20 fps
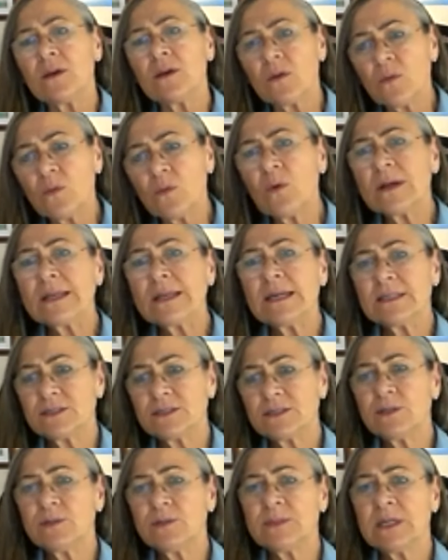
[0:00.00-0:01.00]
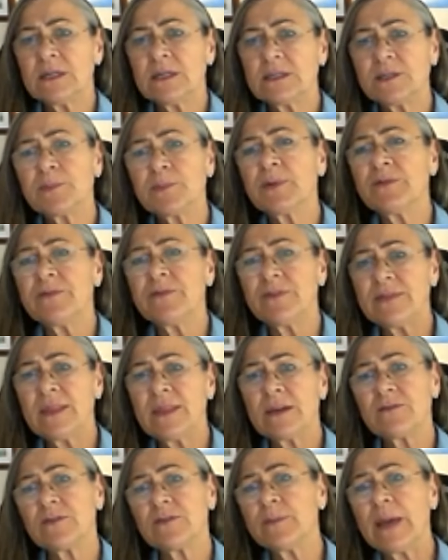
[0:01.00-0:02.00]
What has Zoom done to prevent
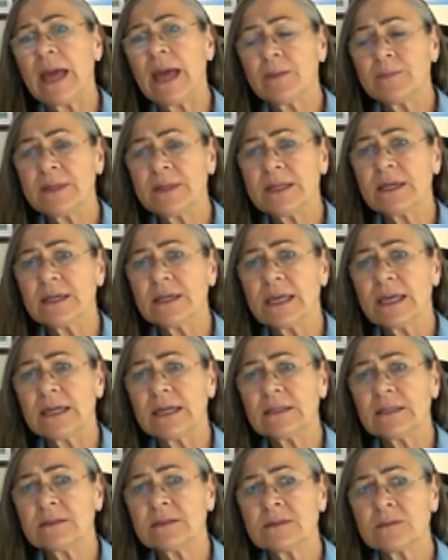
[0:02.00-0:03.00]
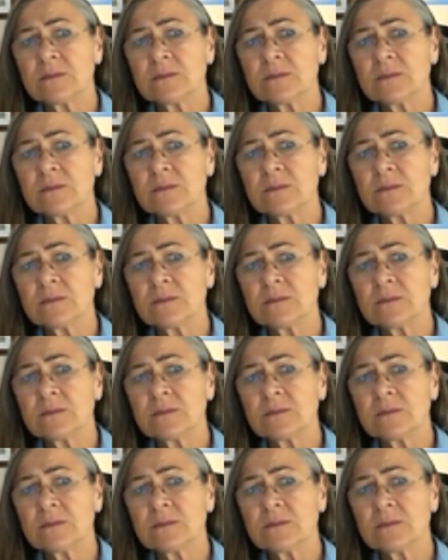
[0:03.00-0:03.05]
that from happening again?